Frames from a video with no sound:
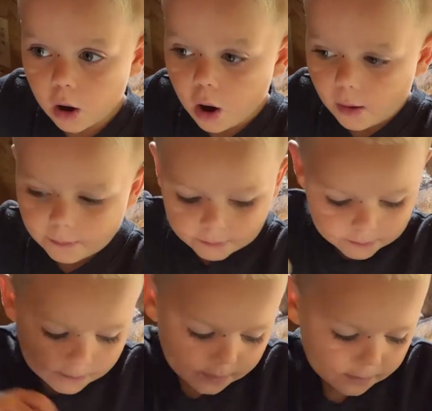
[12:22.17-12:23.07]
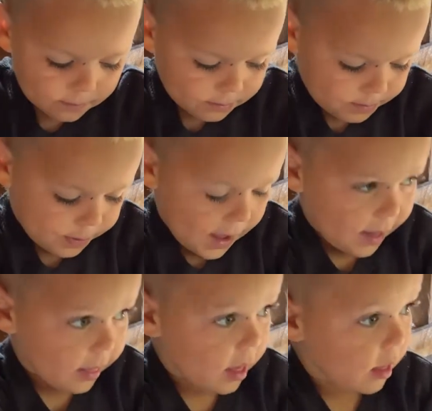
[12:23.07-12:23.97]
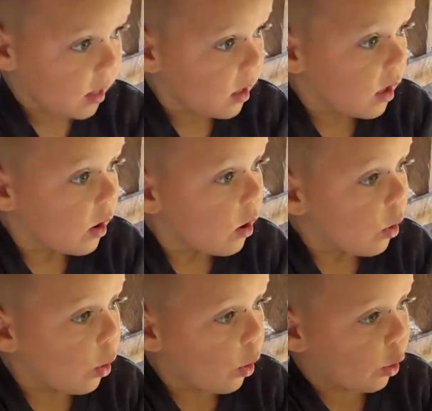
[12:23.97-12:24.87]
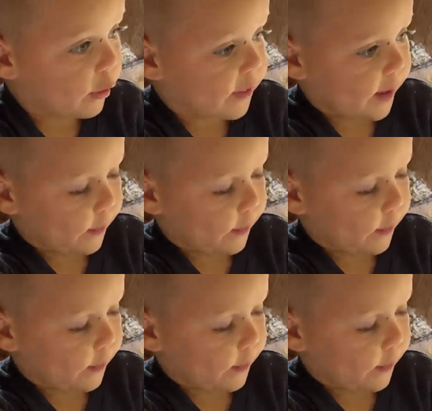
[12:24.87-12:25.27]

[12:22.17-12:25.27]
um, then. Okay, we're